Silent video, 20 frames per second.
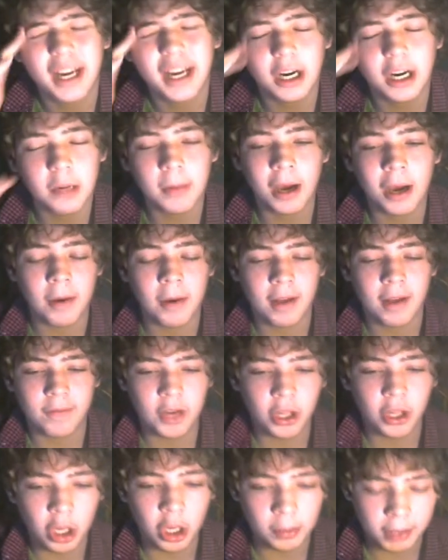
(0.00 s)
about, but I
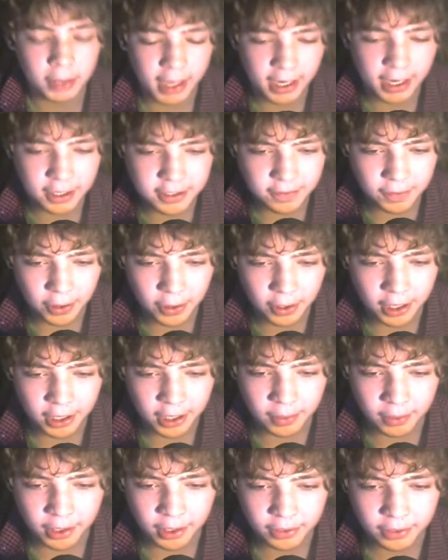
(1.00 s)
feel obligated to vote
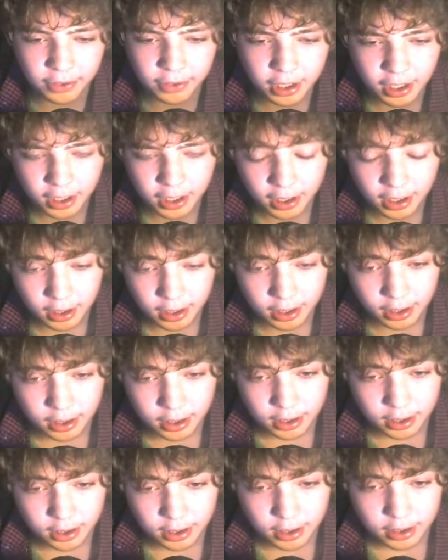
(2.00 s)
anyways.
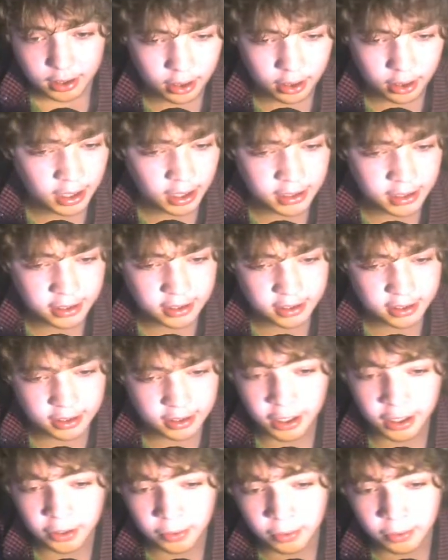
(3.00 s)
I guess
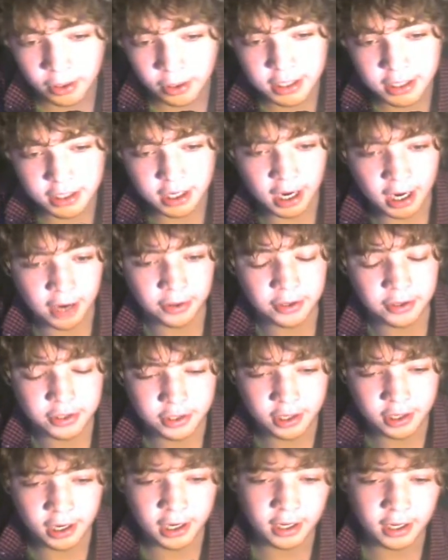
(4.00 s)
the one that's
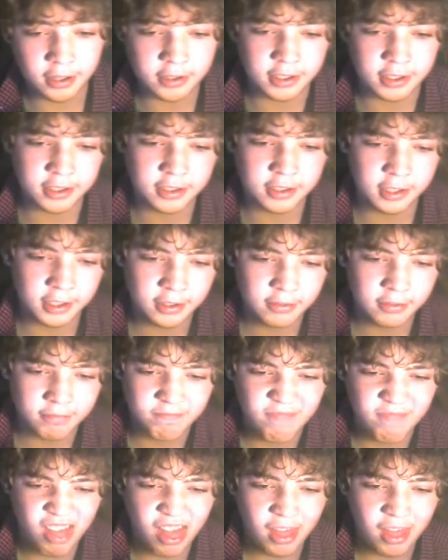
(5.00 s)
Counter-Strike, because that's like,
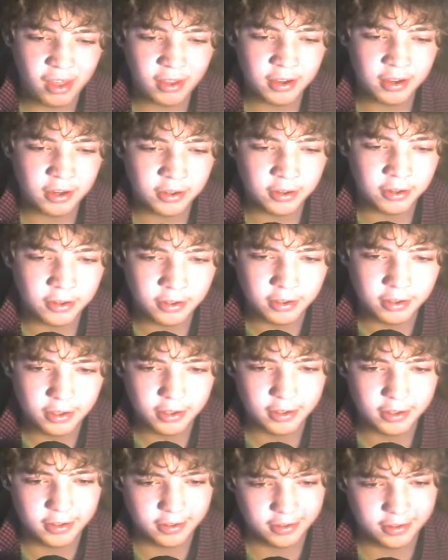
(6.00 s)
you know,
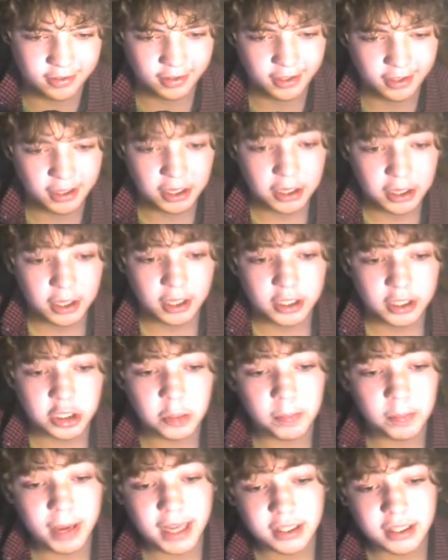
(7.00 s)
it's the
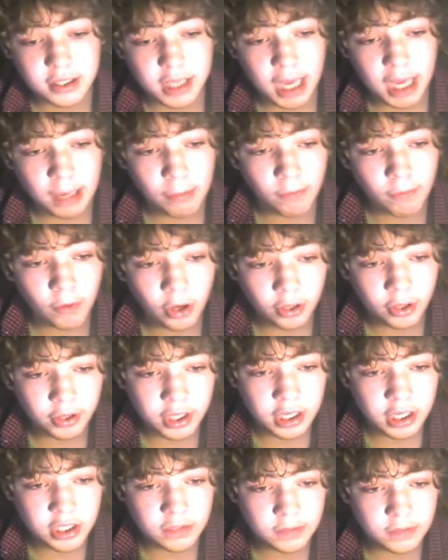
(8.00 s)
best game of all
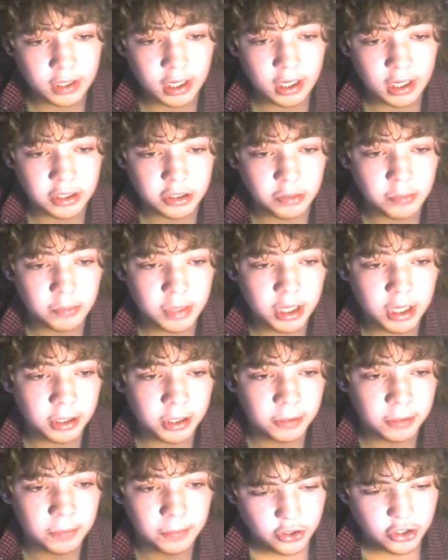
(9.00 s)
these, you ask me.
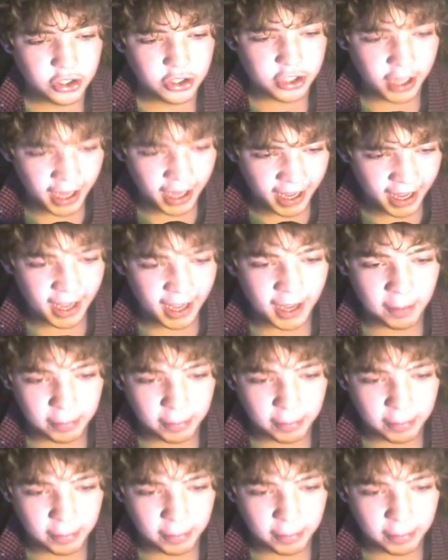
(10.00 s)
Simp.